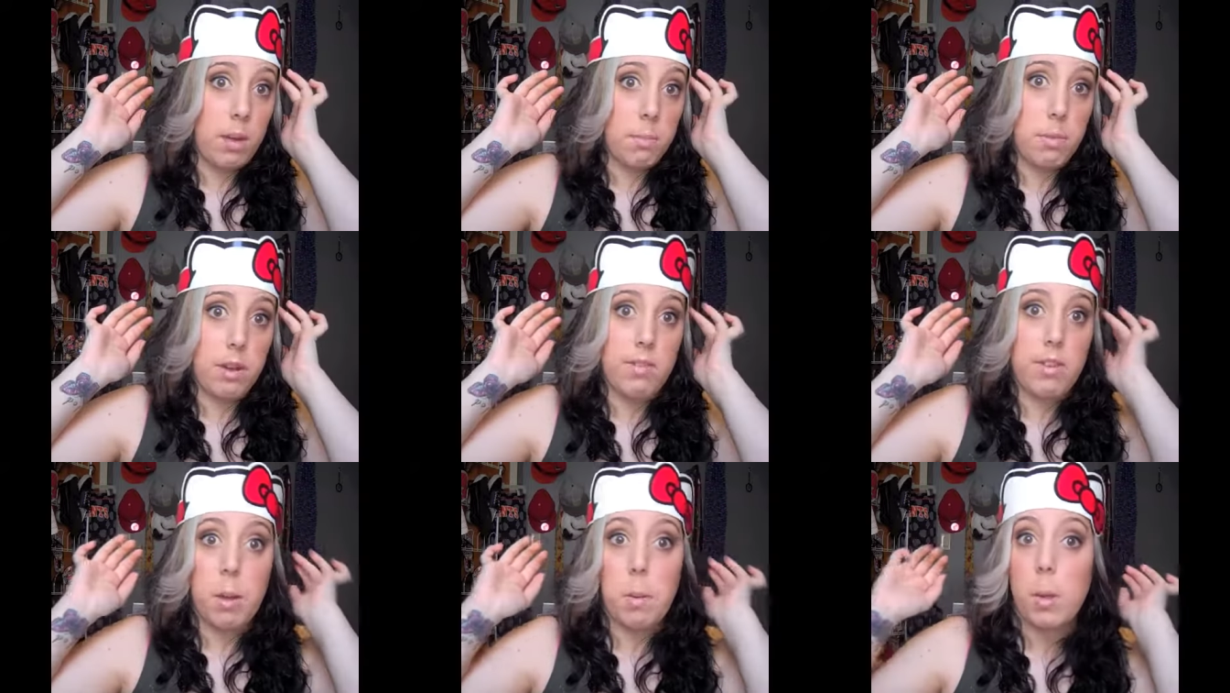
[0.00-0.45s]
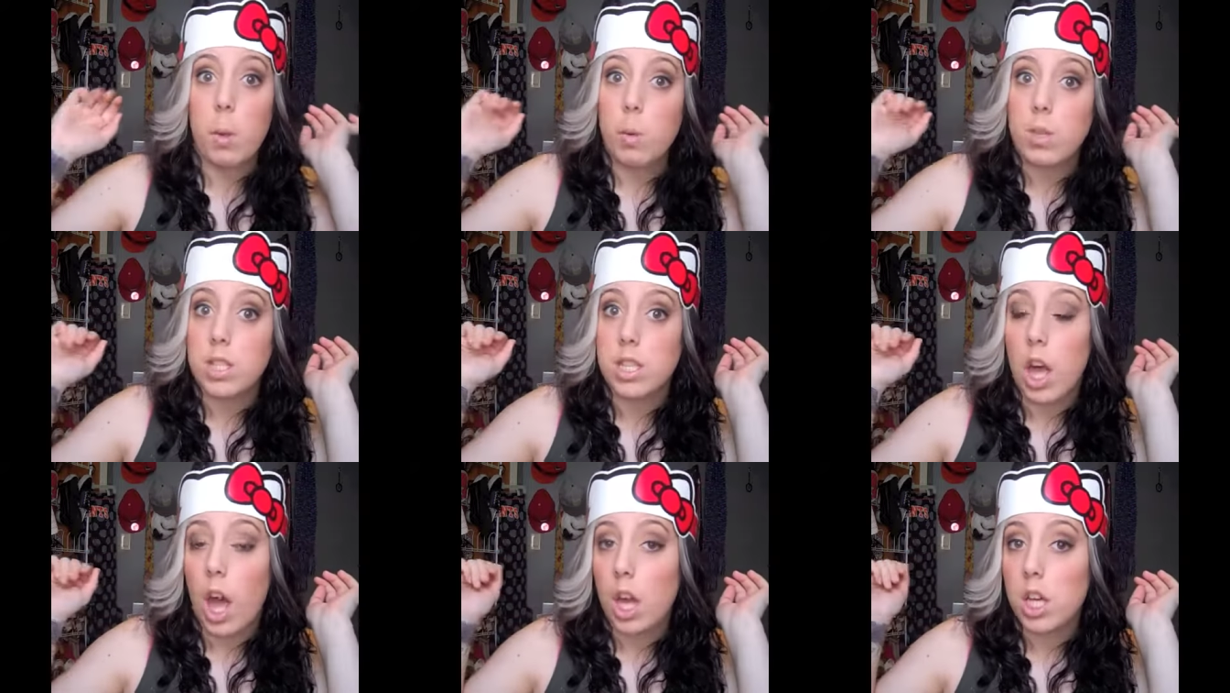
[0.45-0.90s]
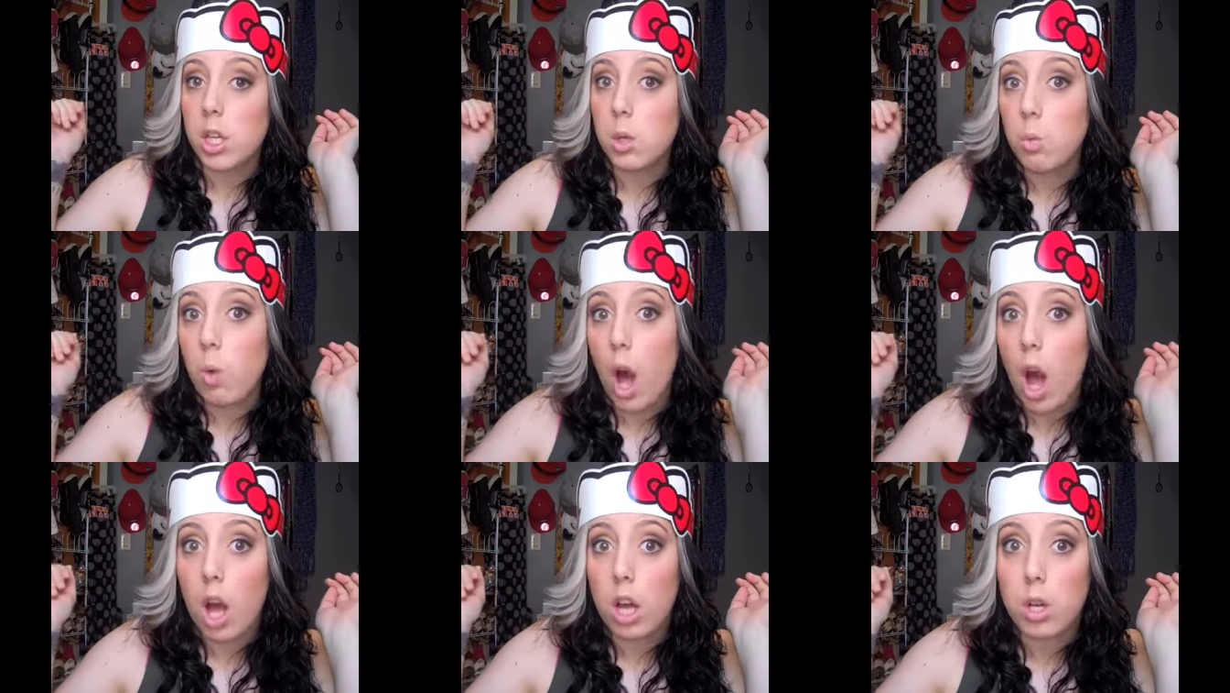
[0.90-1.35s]
My family was like,
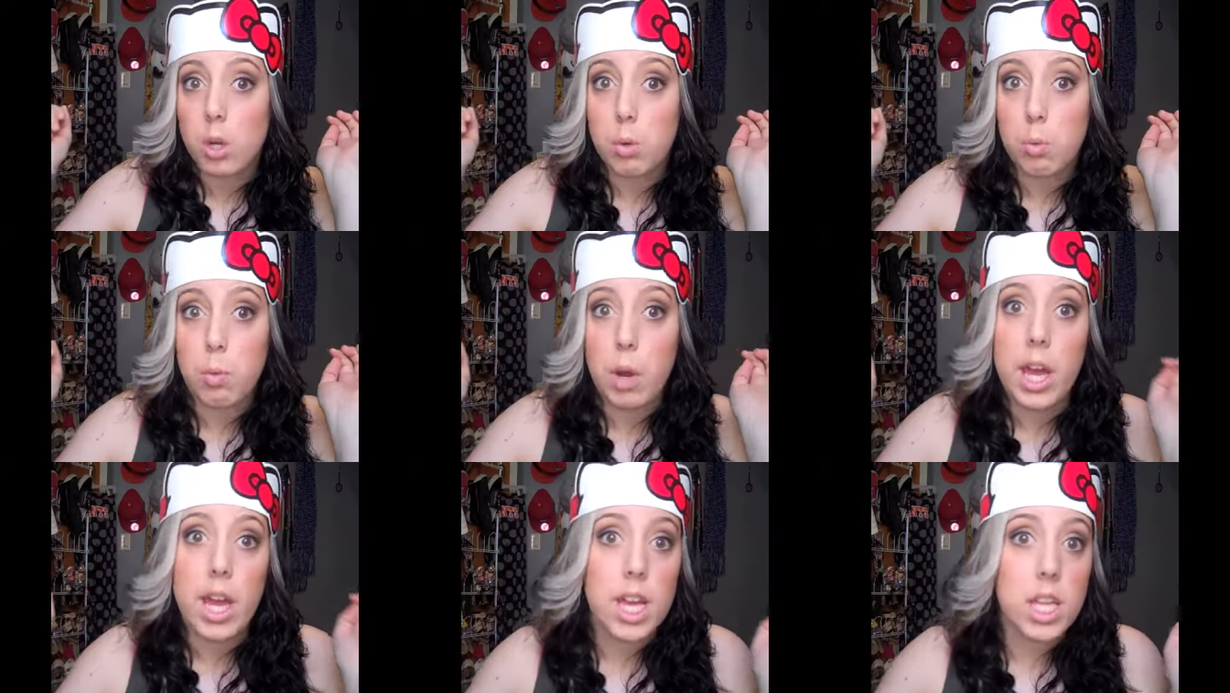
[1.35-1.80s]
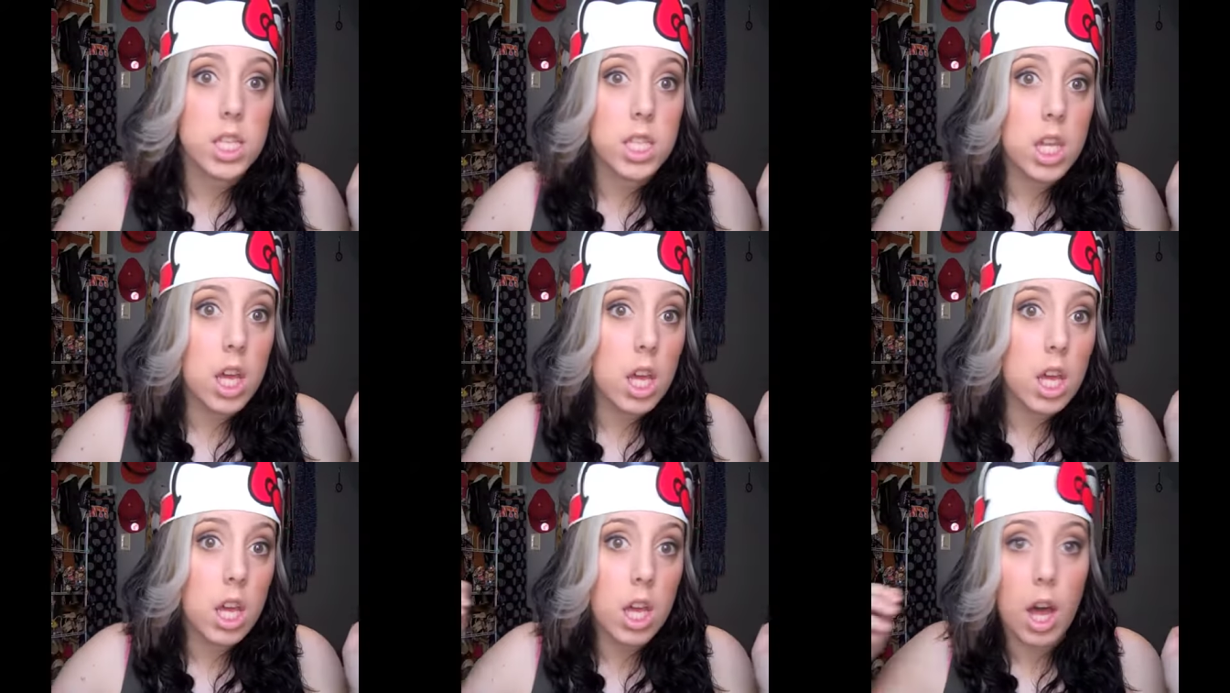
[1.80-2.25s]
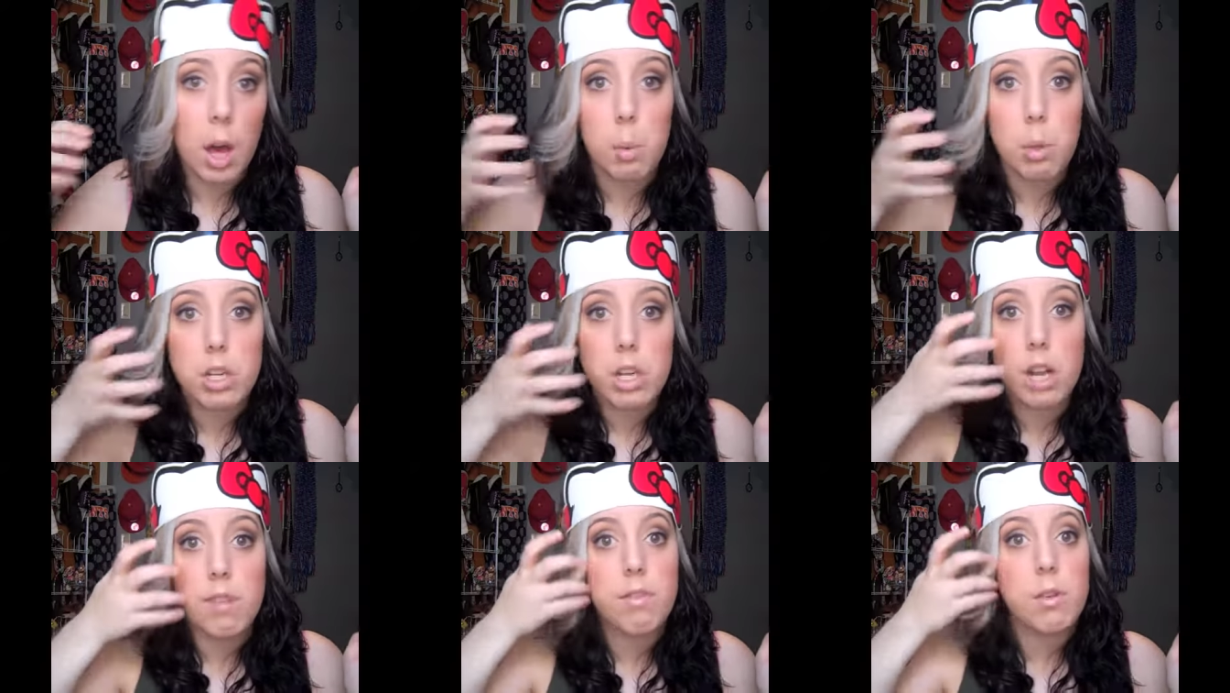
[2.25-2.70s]
You are crazy! I
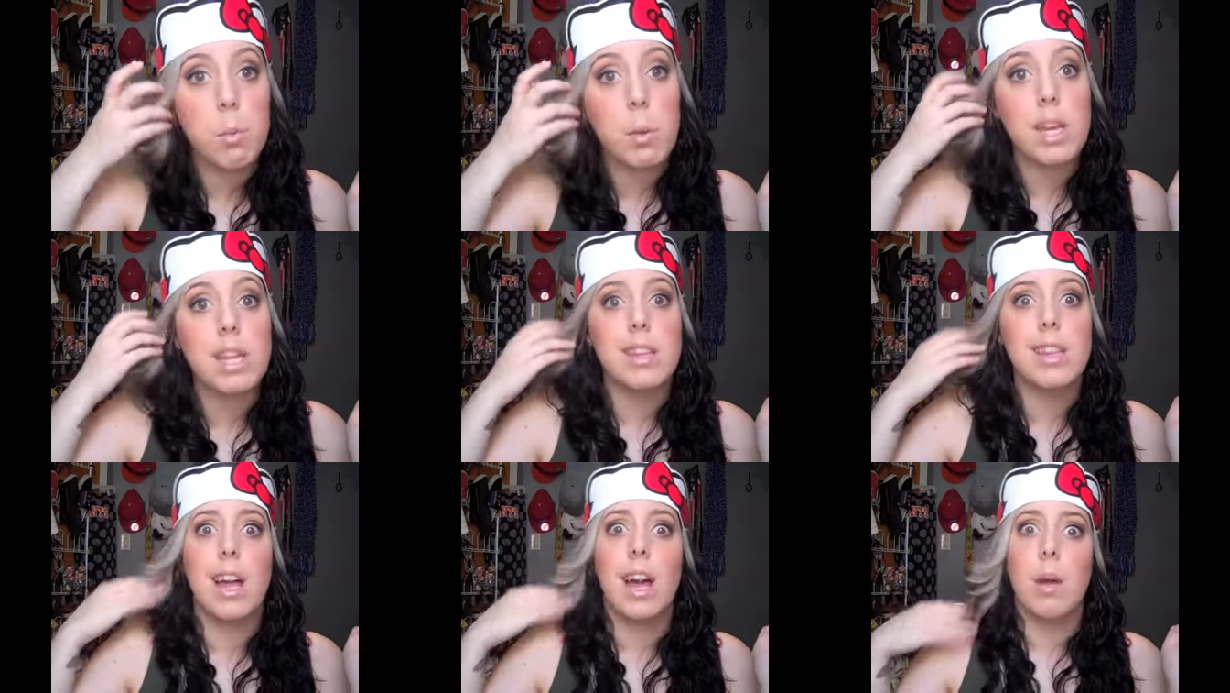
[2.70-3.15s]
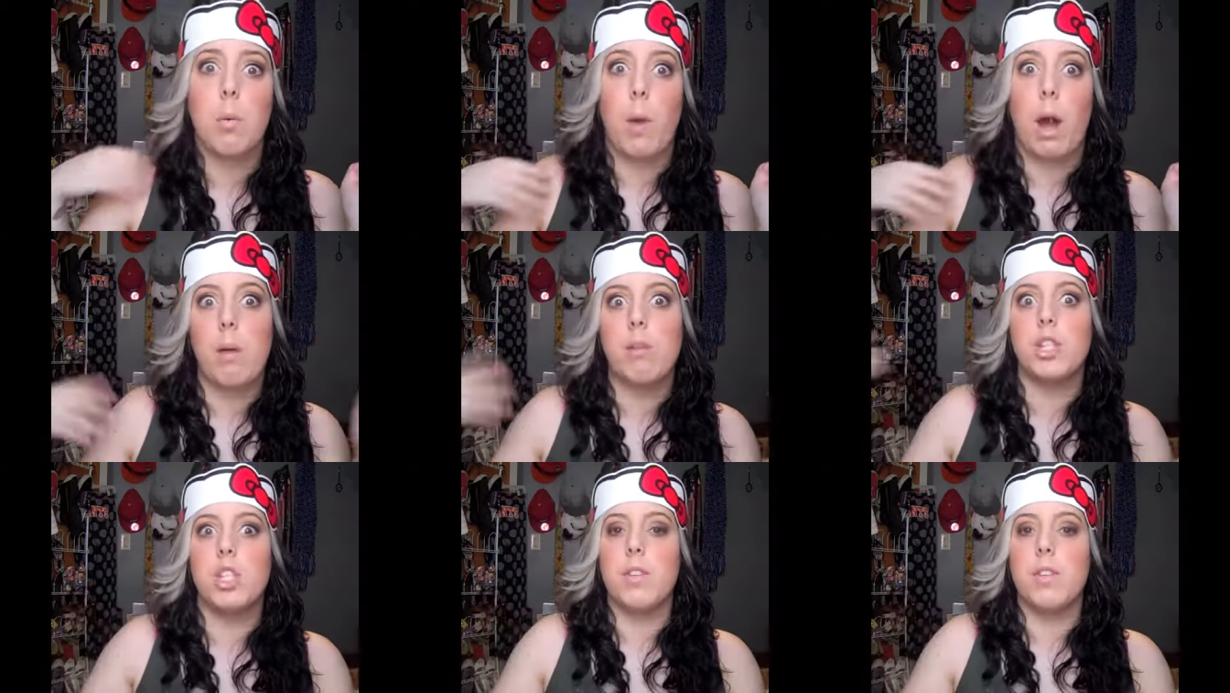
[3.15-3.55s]
would never wait in line. Why